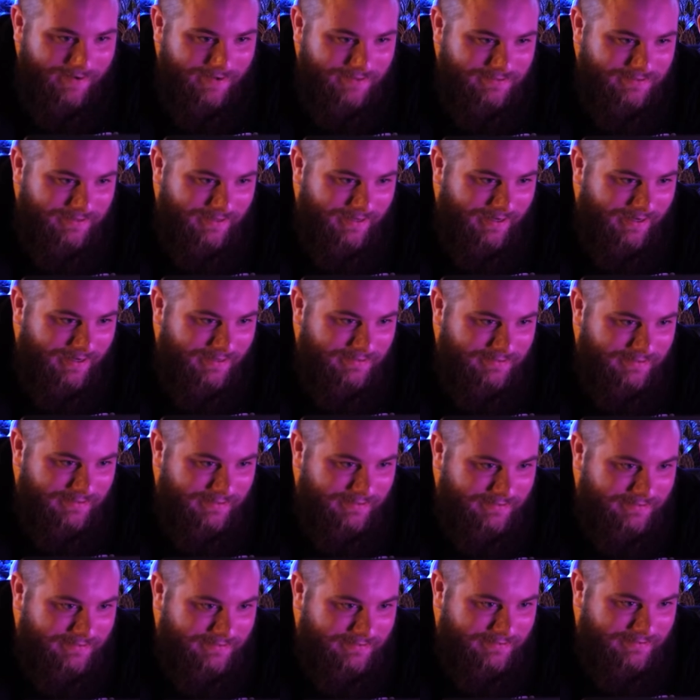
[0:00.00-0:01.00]

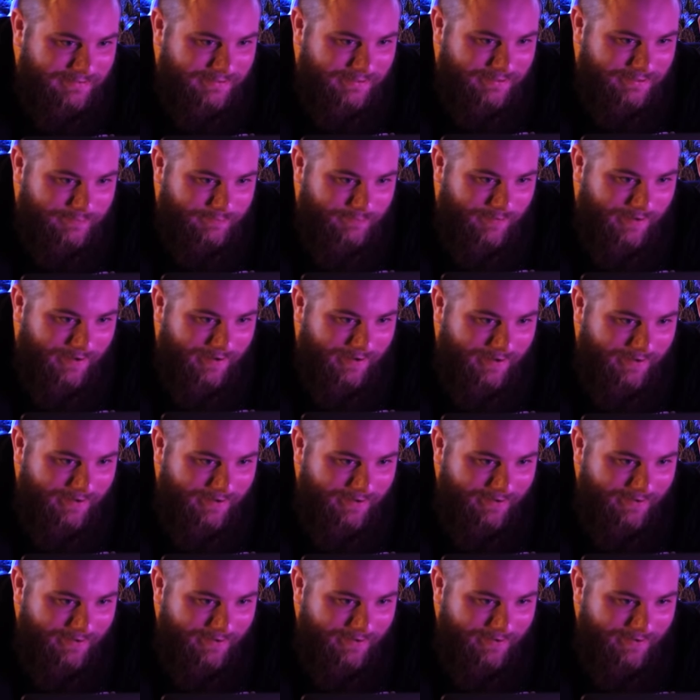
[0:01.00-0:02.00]

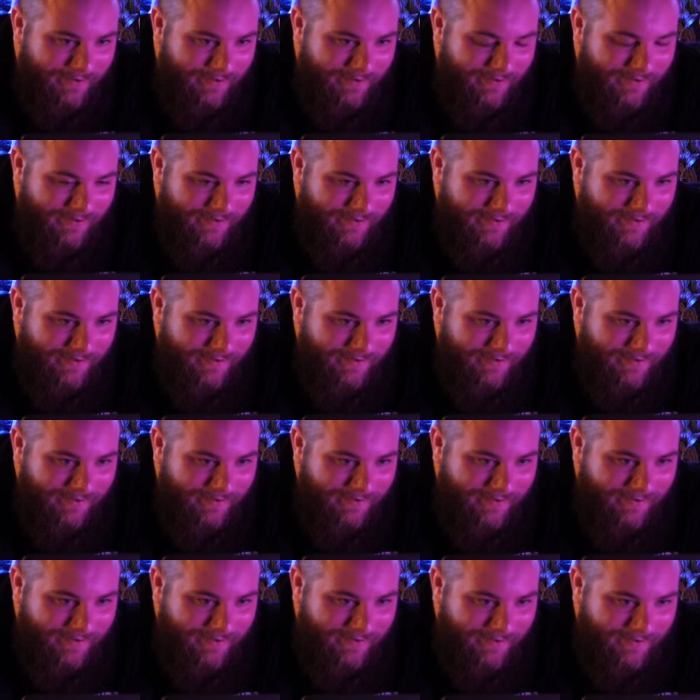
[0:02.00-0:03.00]

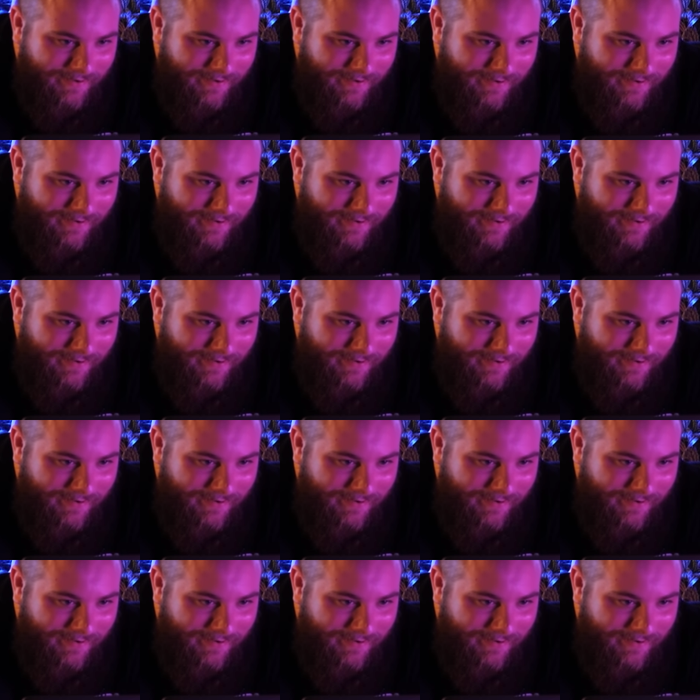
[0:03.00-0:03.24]
[no speech]